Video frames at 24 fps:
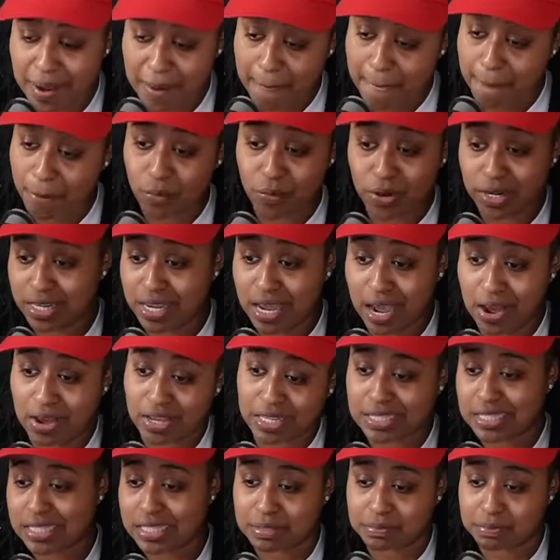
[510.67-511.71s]
What do y'all
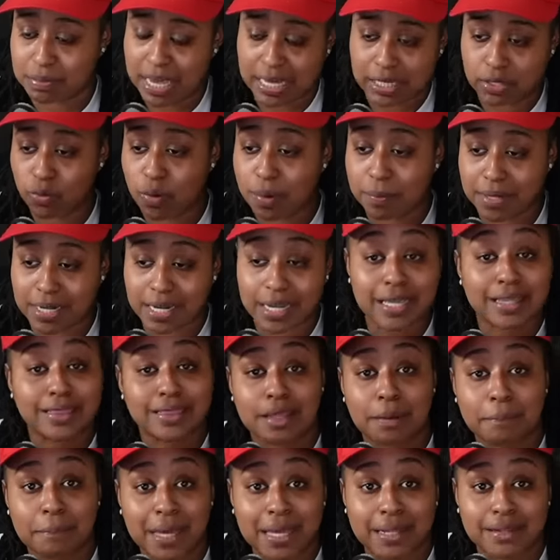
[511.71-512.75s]
expect? You want me to get the
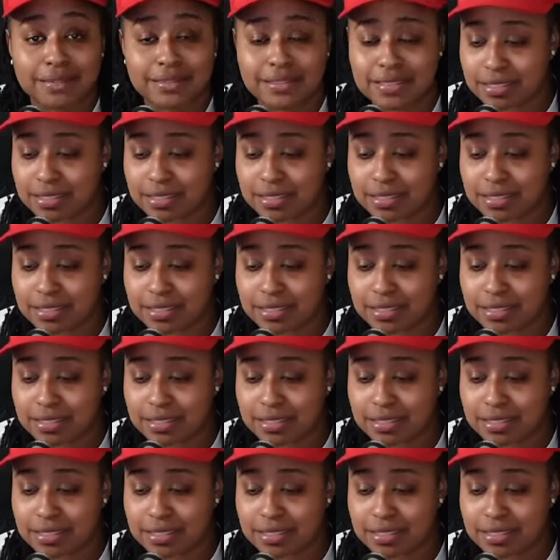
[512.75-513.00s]
belt?